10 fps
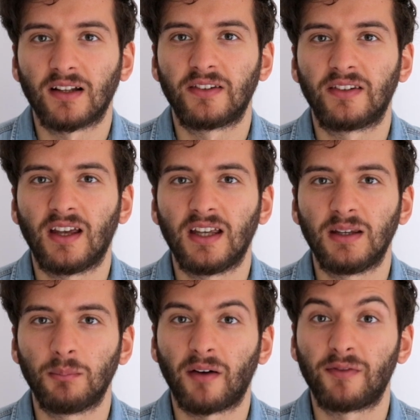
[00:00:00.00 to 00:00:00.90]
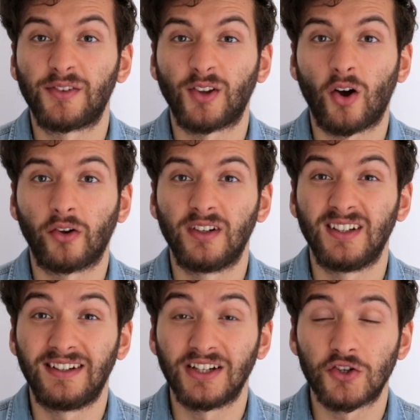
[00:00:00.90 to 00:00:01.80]
I'd say, in my facade
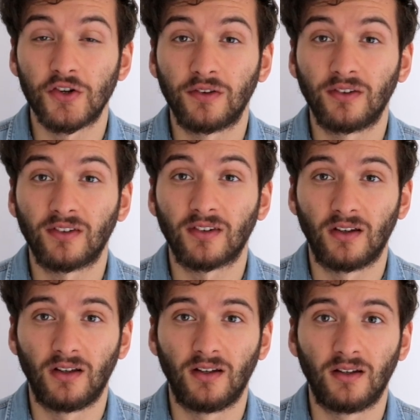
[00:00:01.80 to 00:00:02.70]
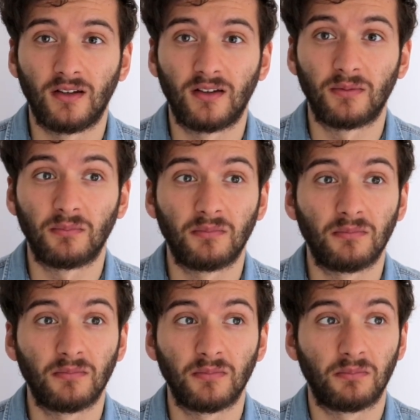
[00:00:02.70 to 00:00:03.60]
and addictions, and
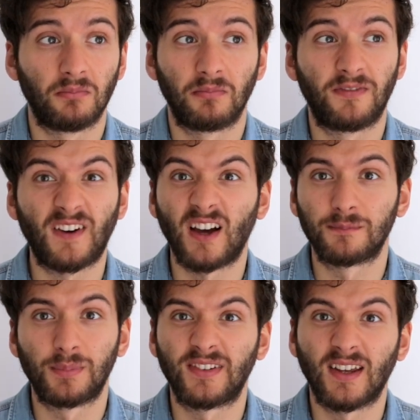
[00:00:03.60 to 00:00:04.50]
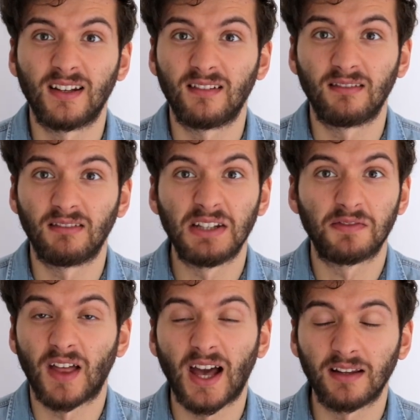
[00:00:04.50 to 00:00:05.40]
five percent,
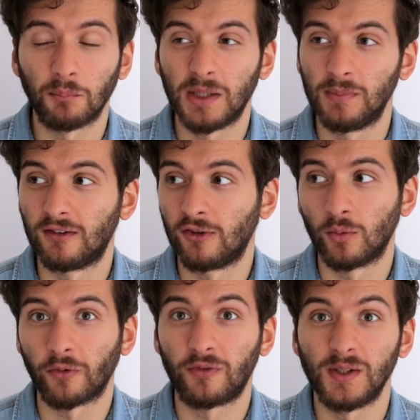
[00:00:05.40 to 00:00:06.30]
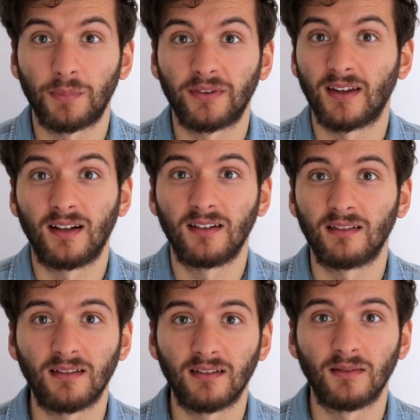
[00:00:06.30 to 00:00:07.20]
if that, maybe two or three
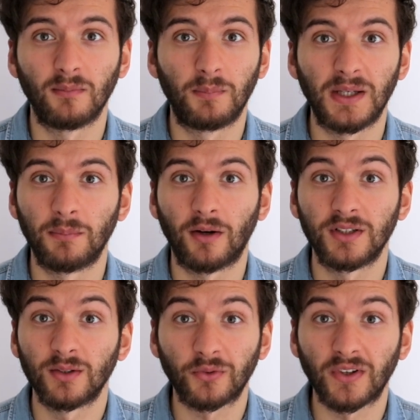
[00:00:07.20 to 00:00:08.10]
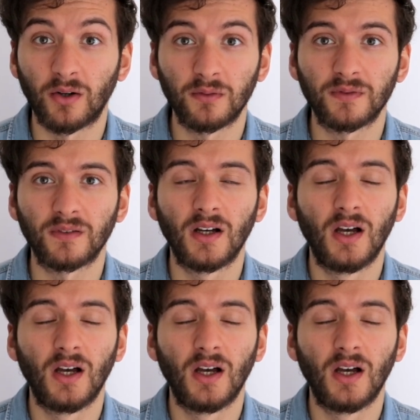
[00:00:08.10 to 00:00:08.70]
percent being my real self.